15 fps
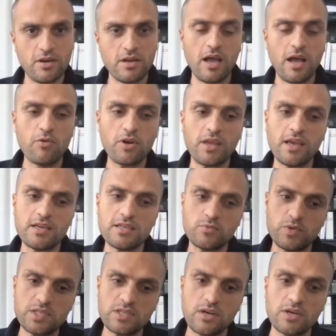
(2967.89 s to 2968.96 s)
In our case, we
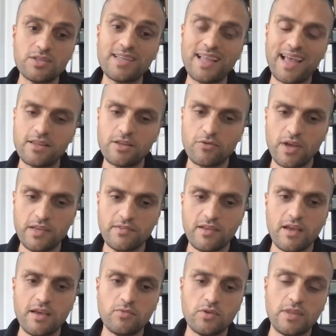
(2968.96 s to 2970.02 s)
started at the right
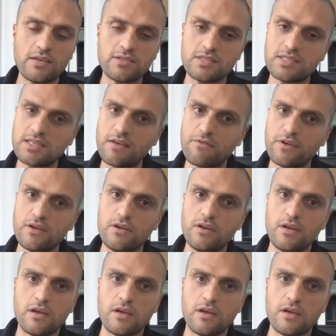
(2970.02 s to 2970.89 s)
time, 2007.